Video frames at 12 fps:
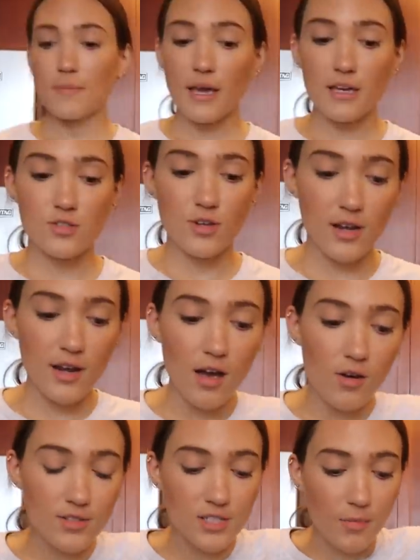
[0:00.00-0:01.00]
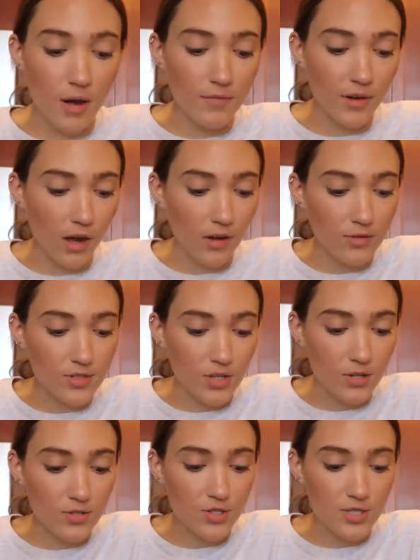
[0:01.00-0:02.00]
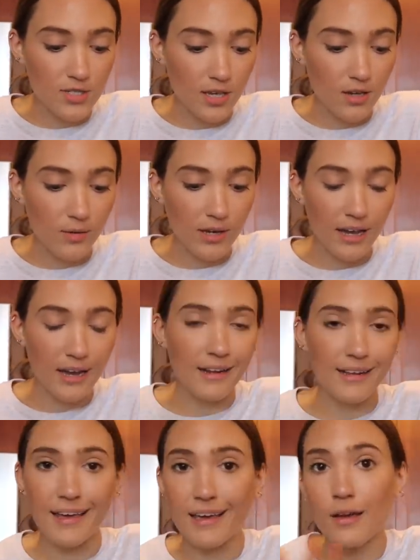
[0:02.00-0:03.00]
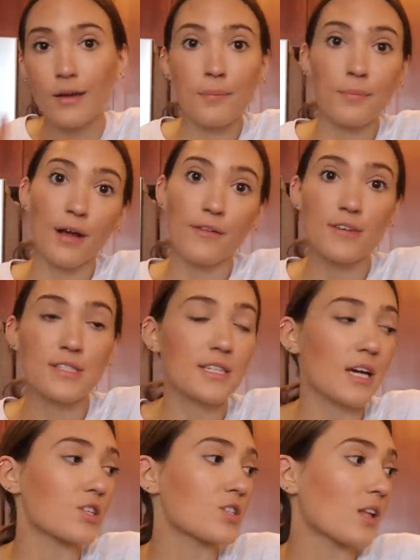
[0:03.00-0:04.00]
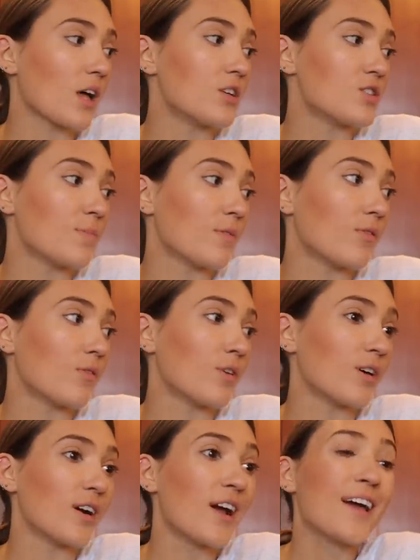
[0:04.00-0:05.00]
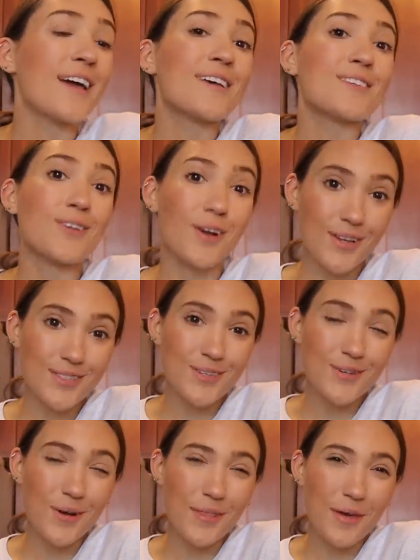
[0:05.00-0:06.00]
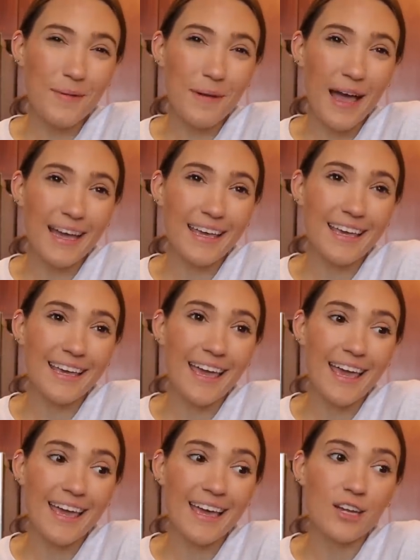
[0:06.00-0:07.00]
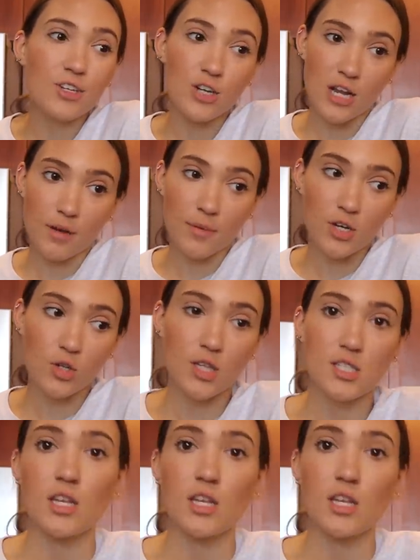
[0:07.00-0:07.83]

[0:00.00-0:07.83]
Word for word: some eggs right now and some avocado toast, just a quick kind of like breakfast slash lunch before starting to do all the unpacking and trying on my Nuuly